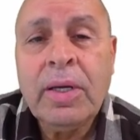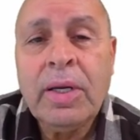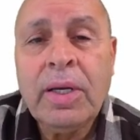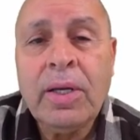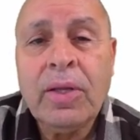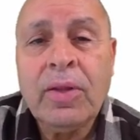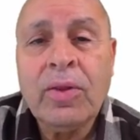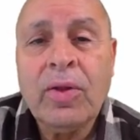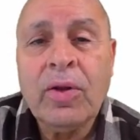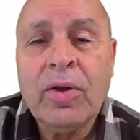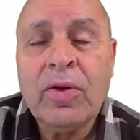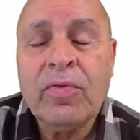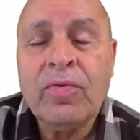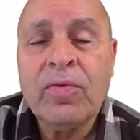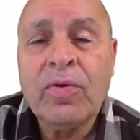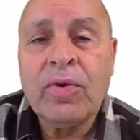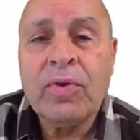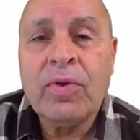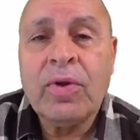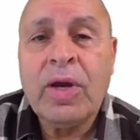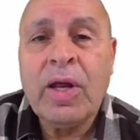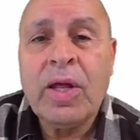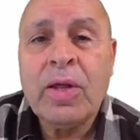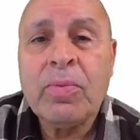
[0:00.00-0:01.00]
in the liver
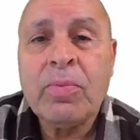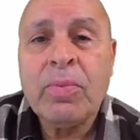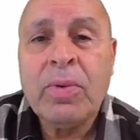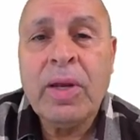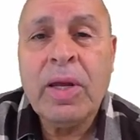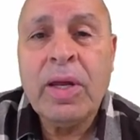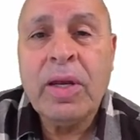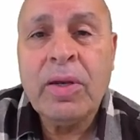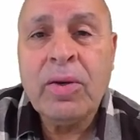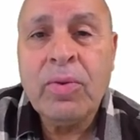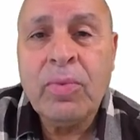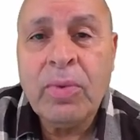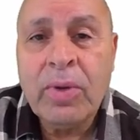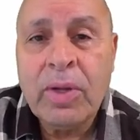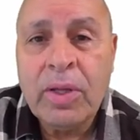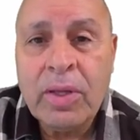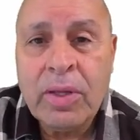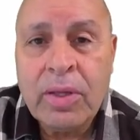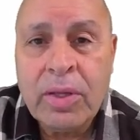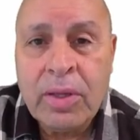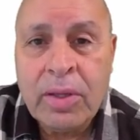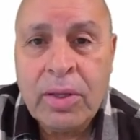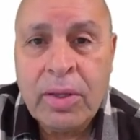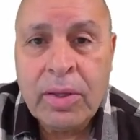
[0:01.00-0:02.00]
transplant, we
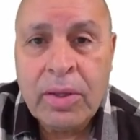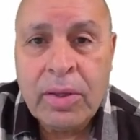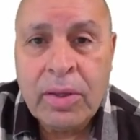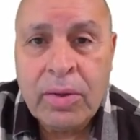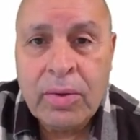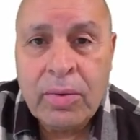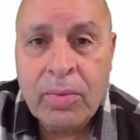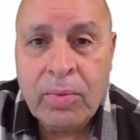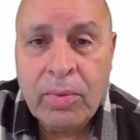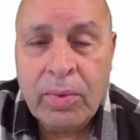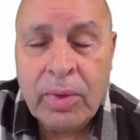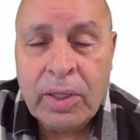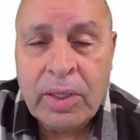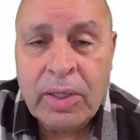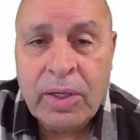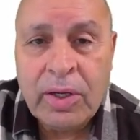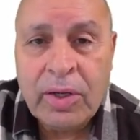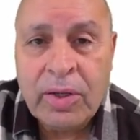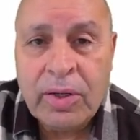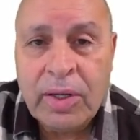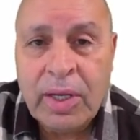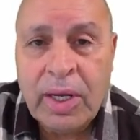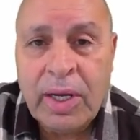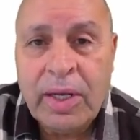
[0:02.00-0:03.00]

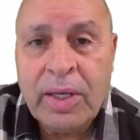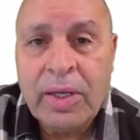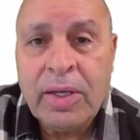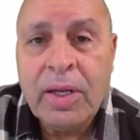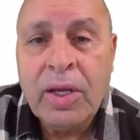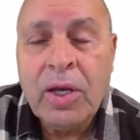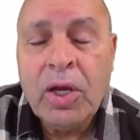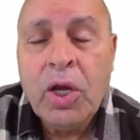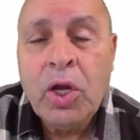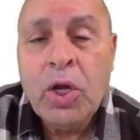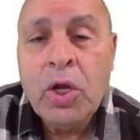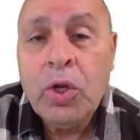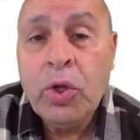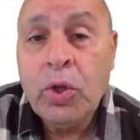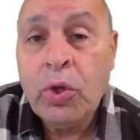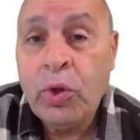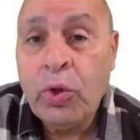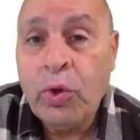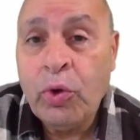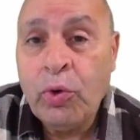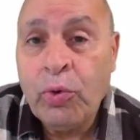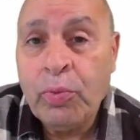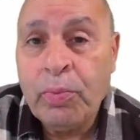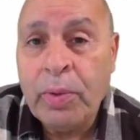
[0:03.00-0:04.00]
dictate
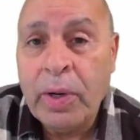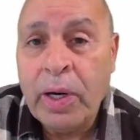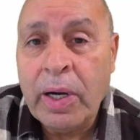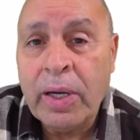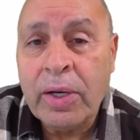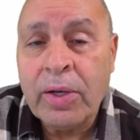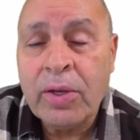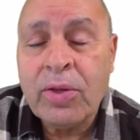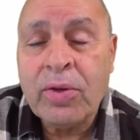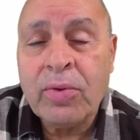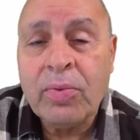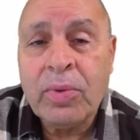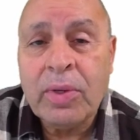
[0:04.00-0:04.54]
two parts.